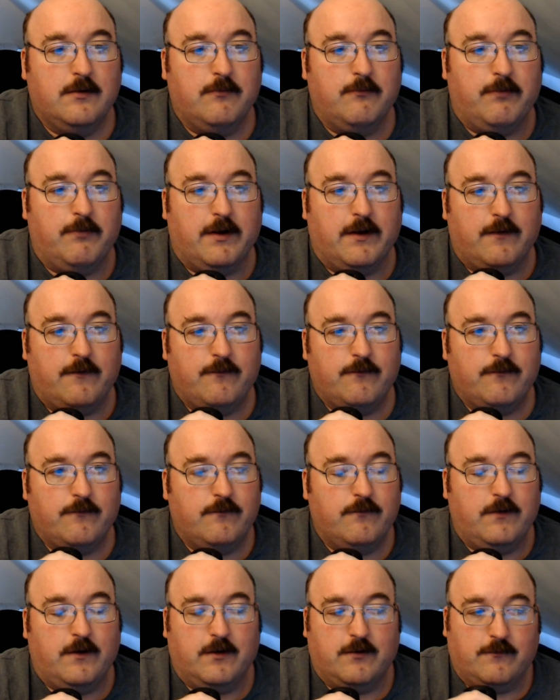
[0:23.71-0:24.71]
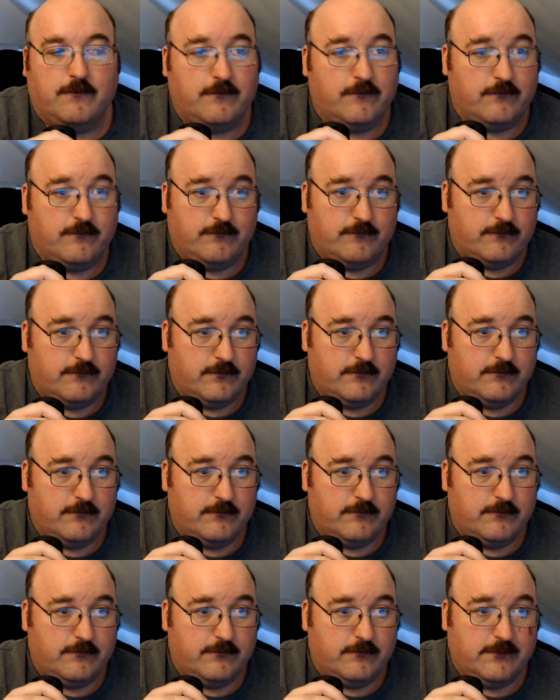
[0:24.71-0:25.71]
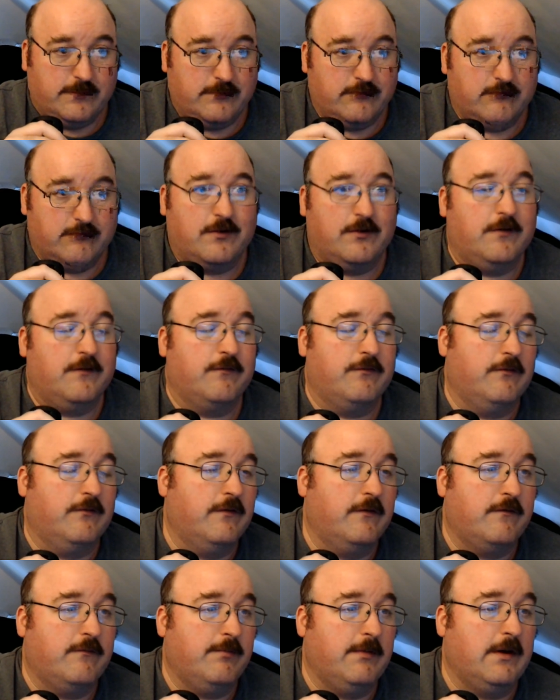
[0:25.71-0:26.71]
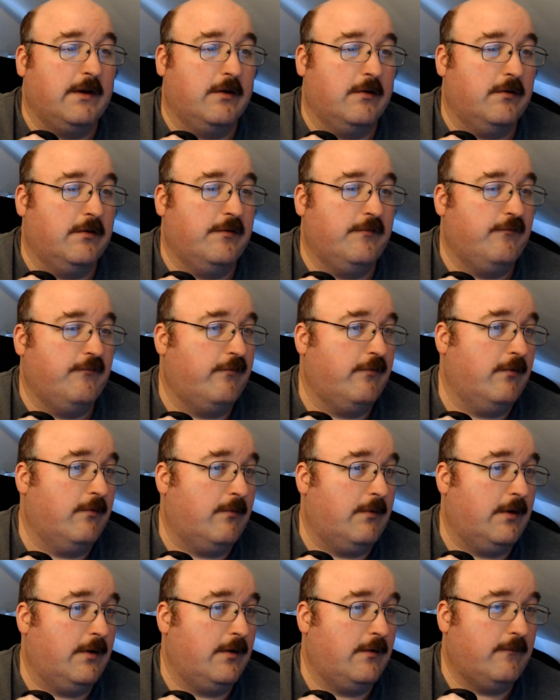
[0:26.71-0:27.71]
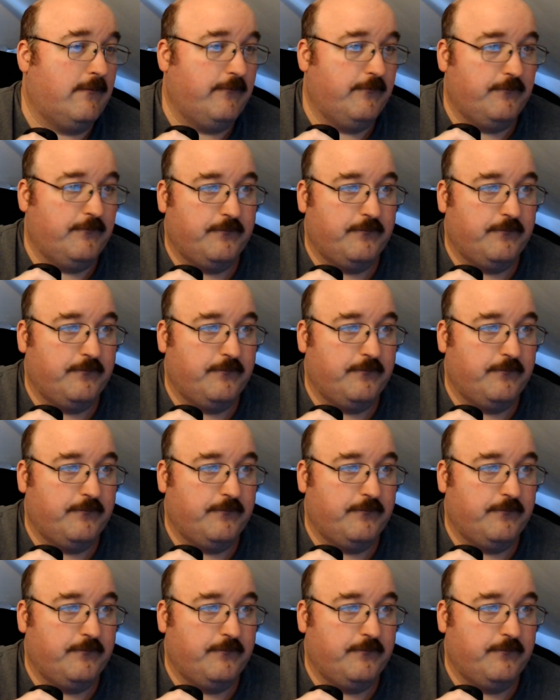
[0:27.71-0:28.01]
but this is a Nintendo console that's been gone for a while.